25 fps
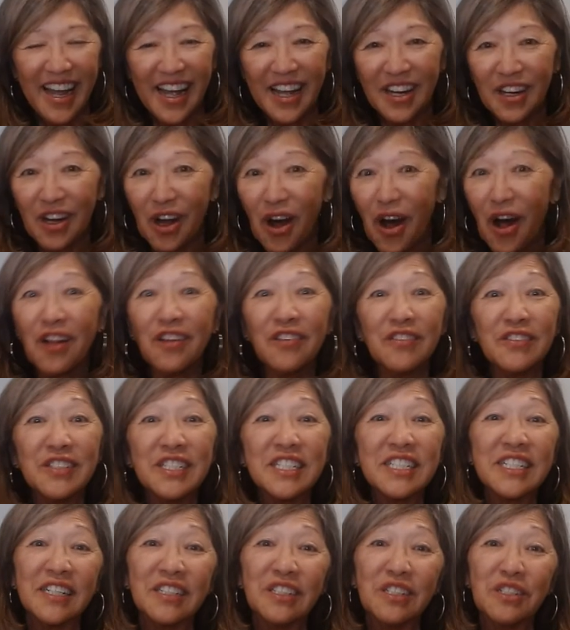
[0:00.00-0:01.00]
and all of
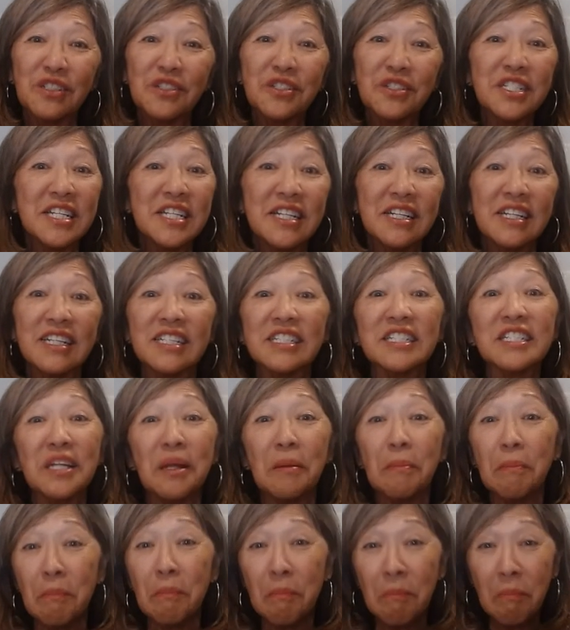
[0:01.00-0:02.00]
a sudden you see
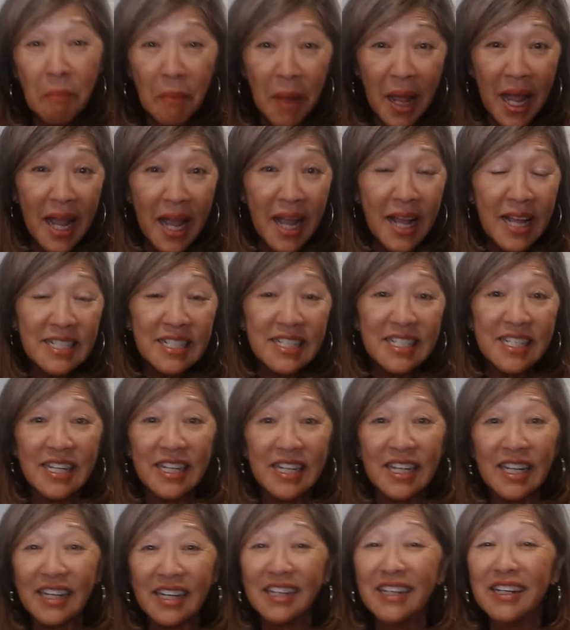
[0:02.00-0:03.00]
this
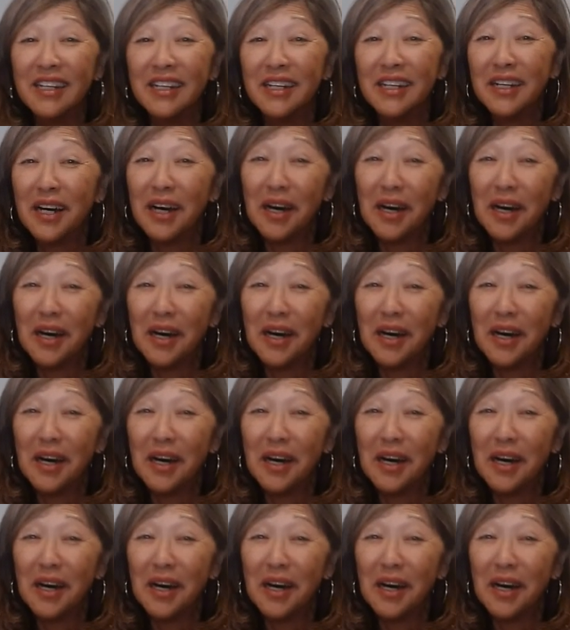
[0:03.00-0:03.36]
amazing